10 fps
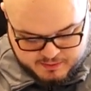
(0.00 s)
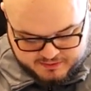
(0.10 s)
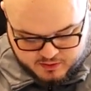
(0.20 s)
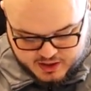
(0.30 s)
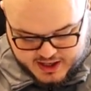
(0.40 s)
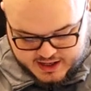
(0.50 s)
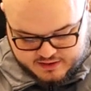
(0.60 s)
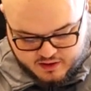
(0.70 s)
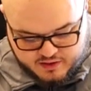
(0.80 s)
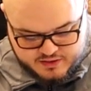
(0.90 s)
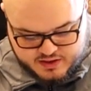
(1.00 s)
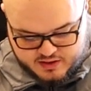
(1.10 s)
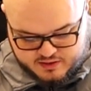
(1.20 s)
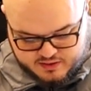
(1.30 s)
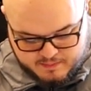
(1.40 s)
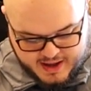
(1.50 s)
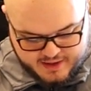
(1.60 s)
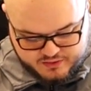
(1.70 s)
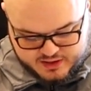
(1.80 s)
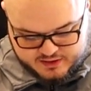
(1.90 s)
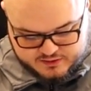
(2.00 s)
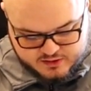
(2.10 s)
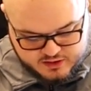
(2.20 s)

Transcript: beforehand, all the bad things,